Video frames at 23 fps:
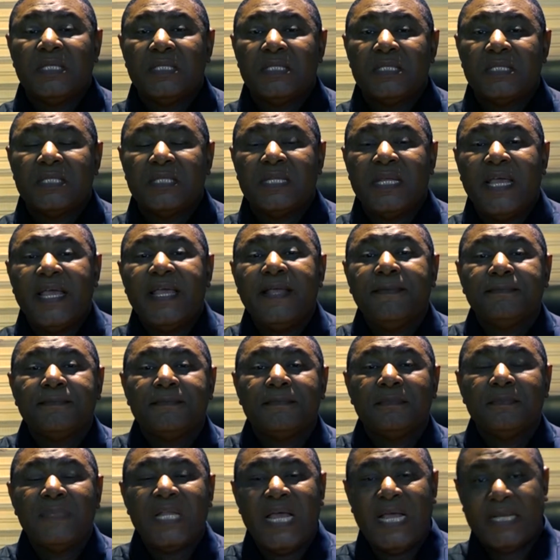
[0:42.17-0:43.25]
Today,
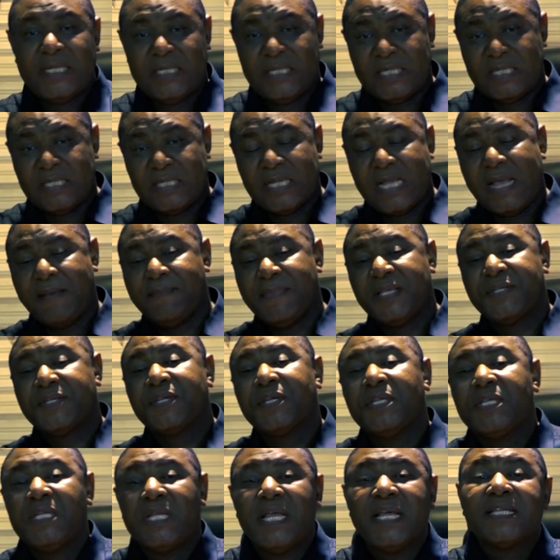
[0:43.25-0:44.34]
like I
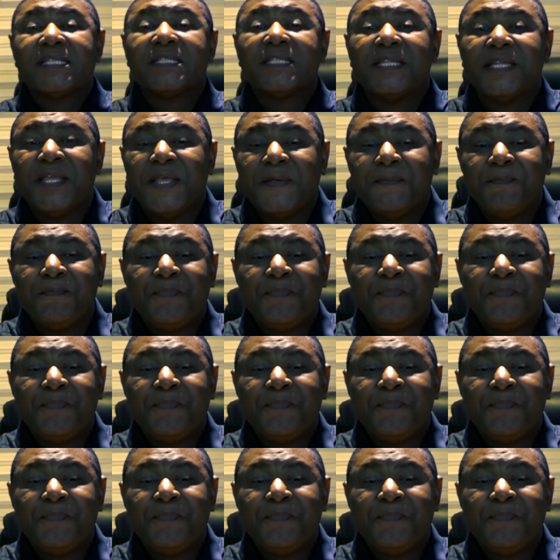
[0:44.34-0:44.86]
mentioned yesterday,